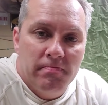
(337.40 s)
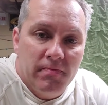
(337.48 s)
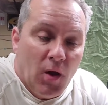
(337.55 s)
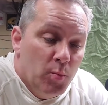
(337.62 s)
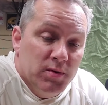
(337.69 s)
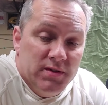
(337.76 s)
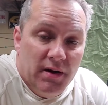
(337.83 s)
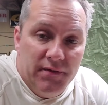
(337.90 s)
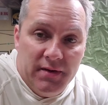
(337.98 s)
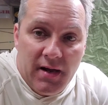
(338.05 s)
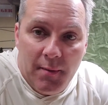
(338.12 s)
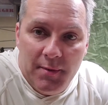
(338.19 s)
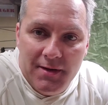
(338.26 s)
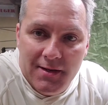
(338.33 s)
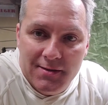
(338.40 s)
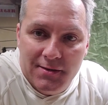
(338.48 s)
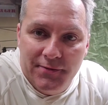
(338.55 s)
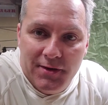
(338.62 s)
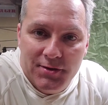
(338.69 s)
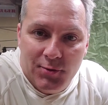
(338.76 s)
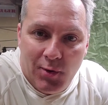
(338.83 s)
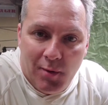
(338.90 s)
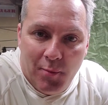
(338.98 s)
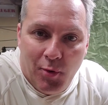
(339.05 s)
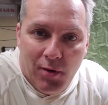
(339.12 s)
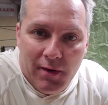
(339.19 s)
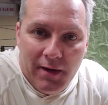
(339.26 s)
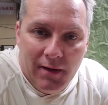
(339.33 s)
almost every time he does a fishing
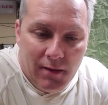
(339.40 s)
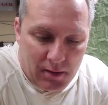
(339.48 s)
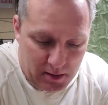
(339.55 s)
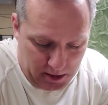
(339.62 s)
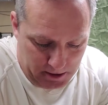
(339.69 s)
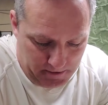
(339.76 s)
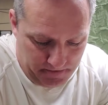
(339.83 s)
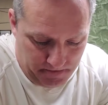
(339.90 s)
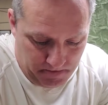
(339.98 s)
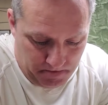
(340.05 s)
report, he'll